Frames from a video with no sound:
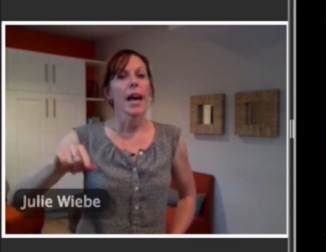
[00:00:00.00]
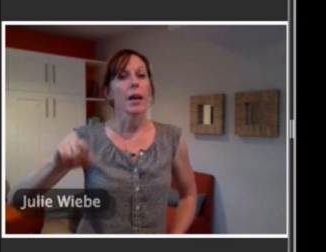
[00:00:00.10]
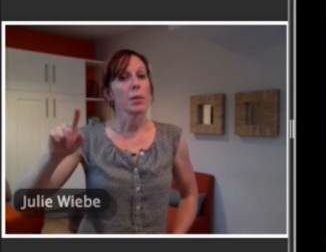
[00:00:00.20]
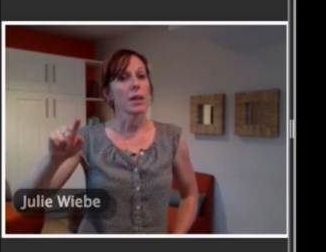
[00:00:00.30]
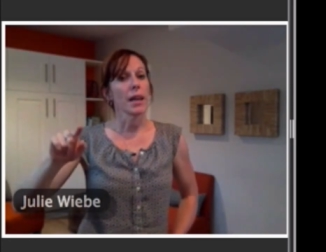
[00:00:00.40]

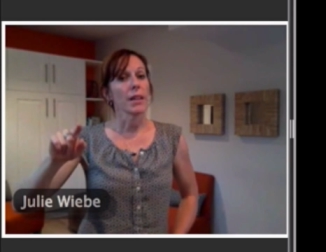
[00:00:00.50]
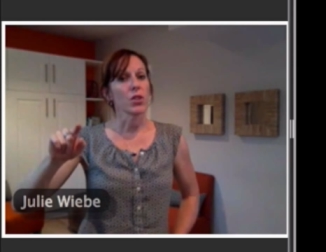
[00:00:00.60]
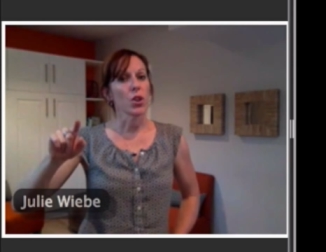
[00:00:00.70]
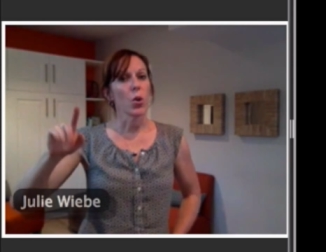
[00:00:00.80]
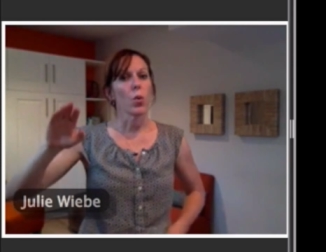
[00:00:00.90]
and be, and
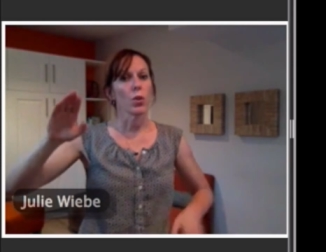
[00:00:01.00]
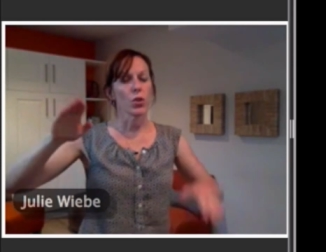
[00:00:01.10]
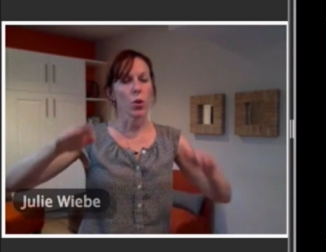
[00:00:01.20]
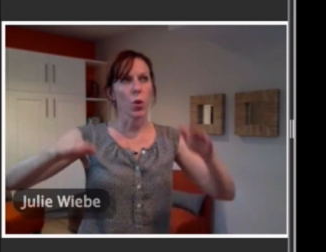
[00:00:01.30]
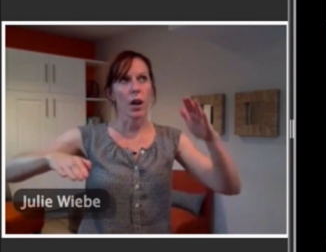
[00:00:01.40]
so
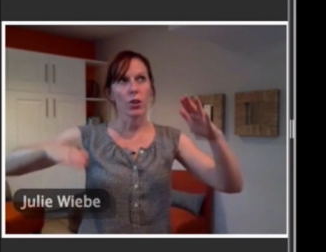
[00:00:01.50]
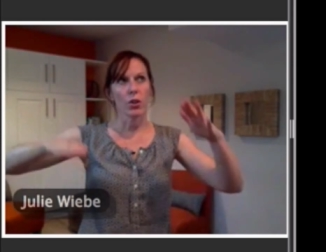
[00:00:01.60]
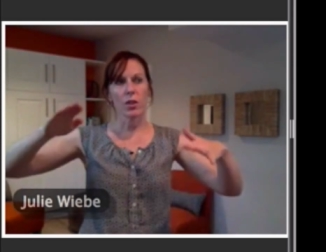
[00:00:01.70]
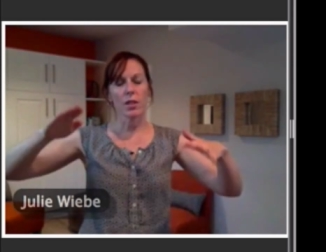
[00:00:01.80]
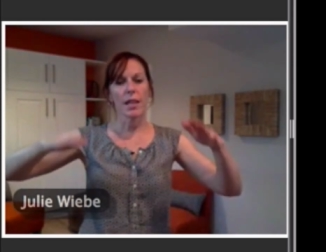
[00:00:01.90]
so
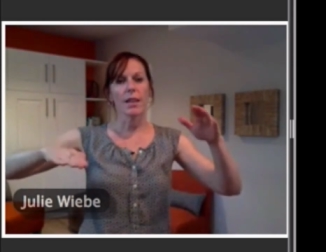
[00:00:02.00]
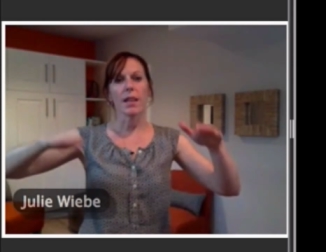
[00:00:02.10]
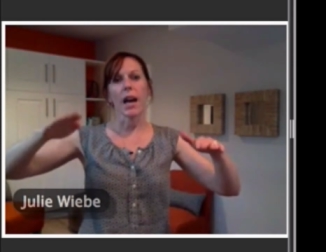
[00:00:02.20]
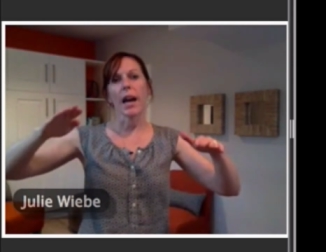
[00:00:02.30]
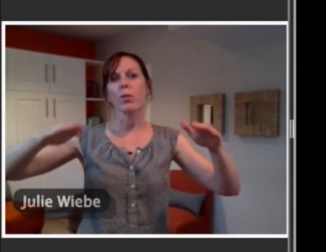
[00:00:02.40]
understand
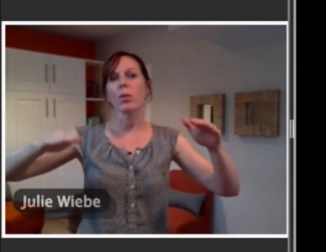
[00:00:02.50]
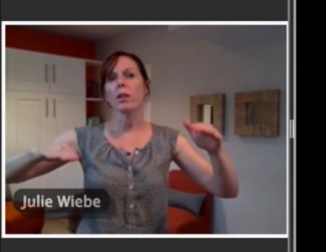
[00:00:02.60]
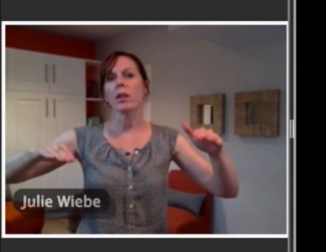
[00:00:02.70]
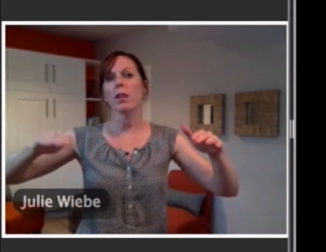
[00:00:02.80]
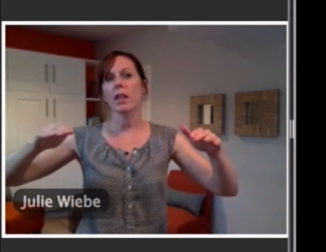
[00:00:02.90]
that I
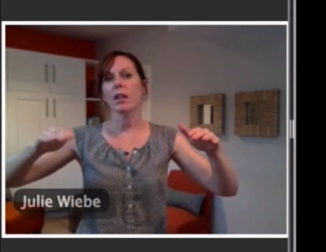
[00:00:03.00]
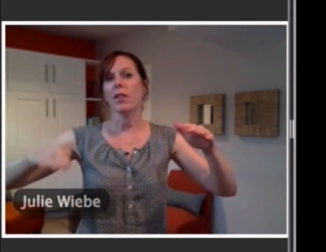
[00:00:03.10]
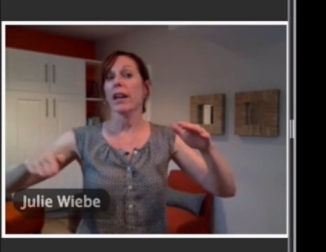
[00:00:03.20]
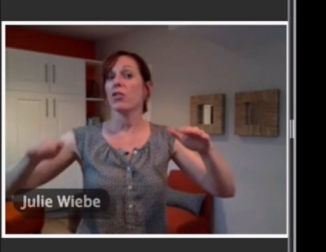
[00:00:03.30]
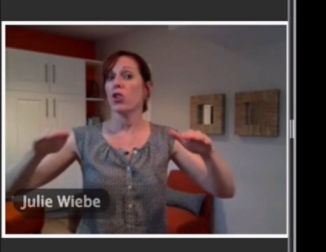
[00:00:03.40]
really think of
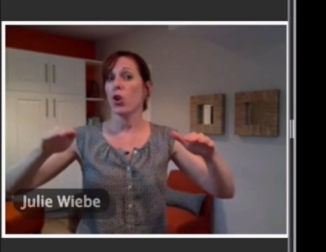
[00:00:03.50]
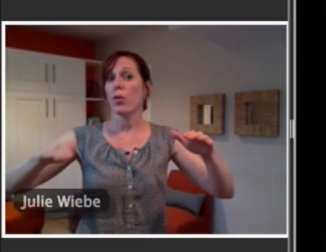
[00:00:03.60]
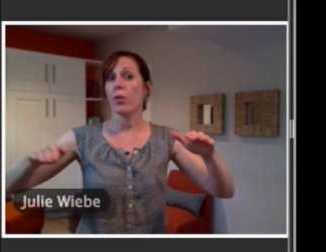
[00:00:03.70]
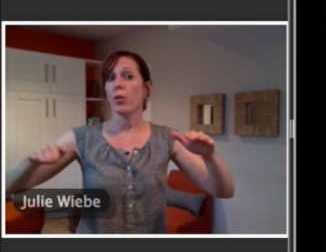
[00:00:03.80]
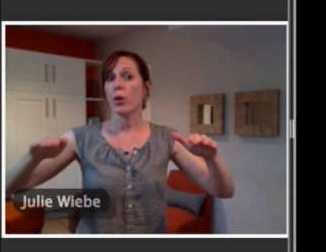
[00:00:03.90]
that as
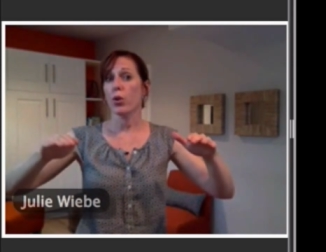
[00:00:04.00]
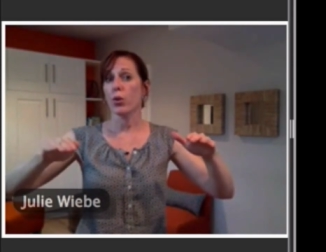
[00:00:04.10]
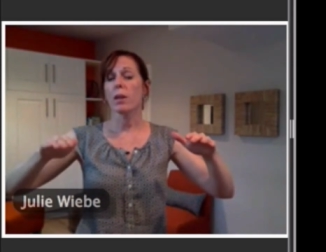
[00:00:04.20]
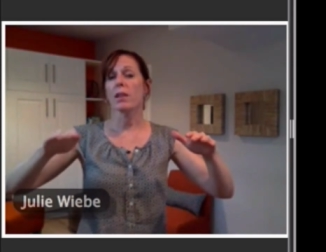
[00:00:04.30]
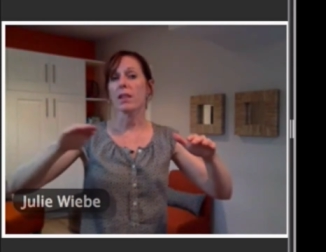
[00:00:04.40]
over recruitment.